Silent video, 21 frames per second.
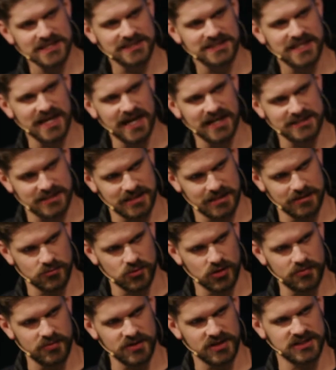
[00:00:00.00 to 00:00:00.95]
guys
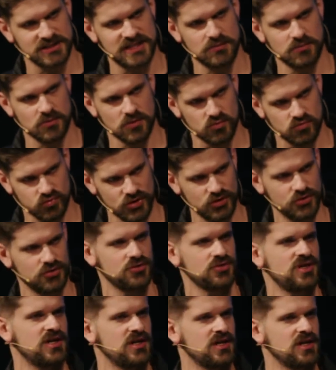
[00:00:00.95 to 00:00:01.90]
anymore because they were
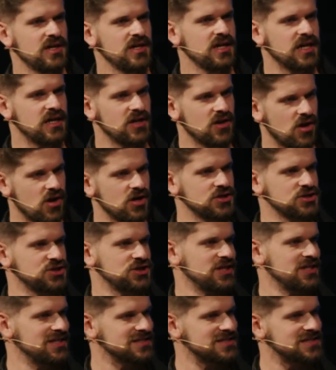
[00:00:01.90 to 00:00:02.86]
rude and harsh
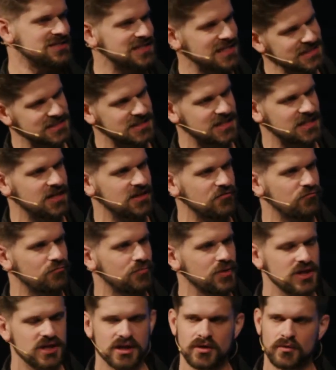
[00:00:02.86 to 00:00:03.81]
and insensitive,
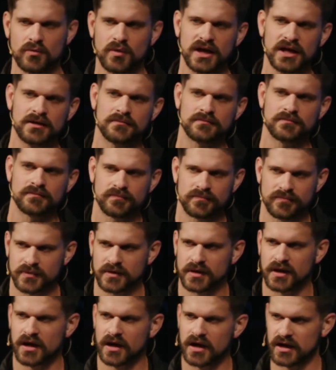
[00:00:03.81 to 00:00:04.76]
but you know what?
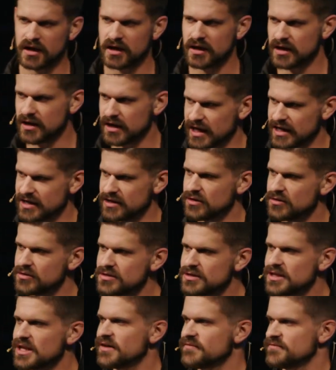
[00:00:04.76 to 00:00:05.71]
I know you
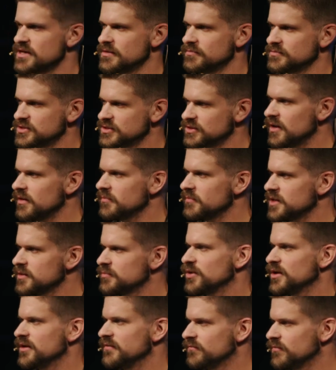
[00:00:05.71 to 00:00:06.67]
love them, so I'm going to
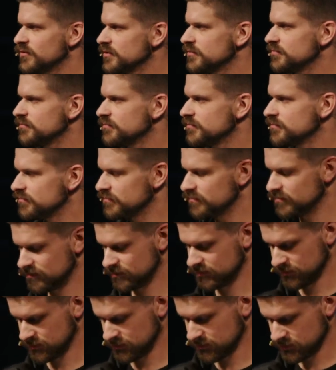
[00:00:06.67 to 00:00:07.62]
pray for them.
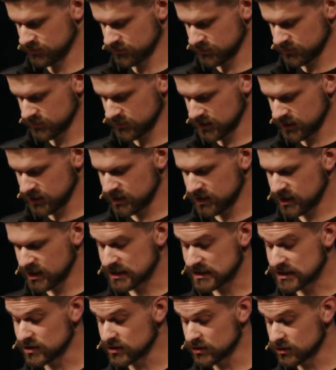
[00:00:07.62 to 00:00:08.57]
And
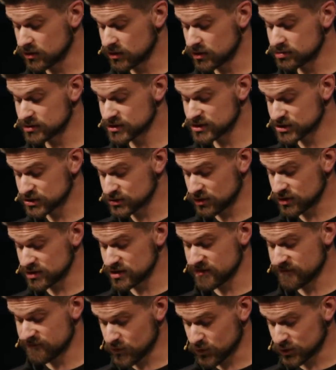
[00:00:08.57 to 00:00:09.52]
the Lord restored the
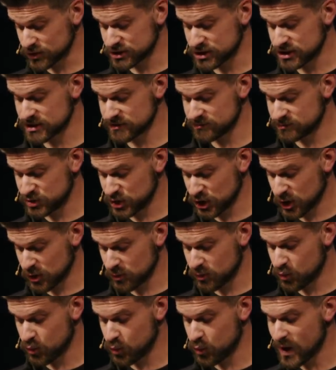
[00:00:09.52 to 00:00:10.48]
fortunes of Job
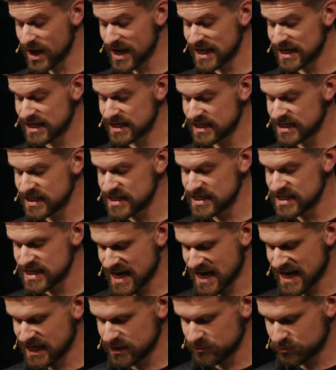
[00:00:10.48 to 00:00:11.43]
when he
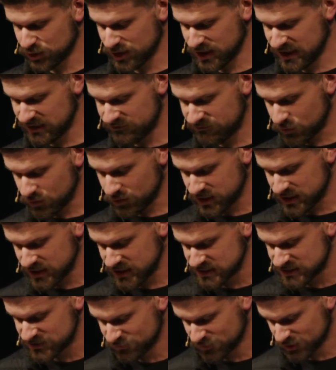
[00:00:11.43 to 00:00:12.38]
had prayed for
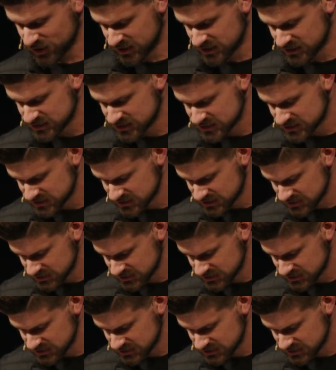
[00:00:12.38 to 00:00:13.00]
his friends.